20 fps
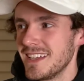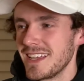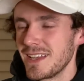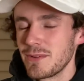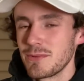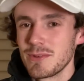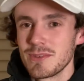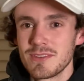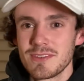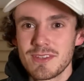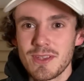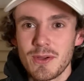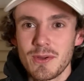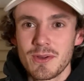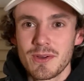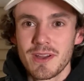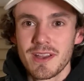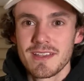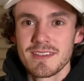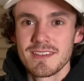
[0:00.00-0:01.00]
It was so
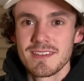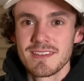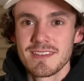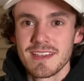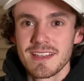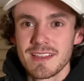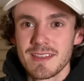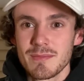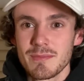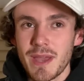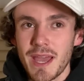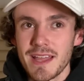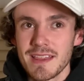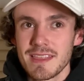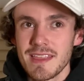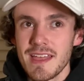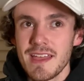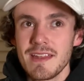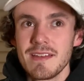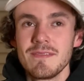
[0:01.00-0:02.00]
crazy seeing them back
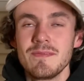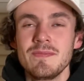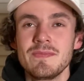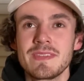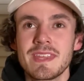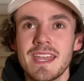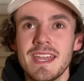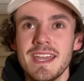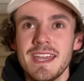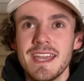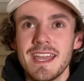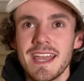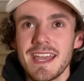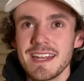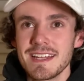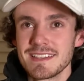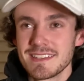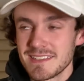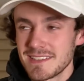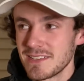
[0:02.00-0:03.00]
then
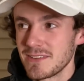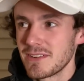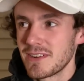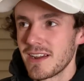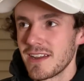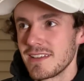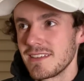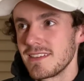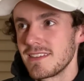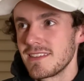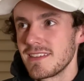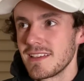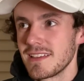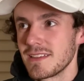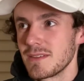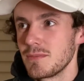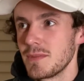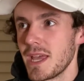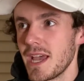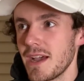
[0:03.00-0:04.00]
and it's still crazy seeing
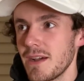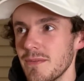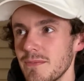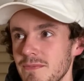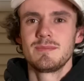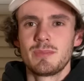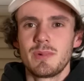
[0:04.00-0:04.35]
them now.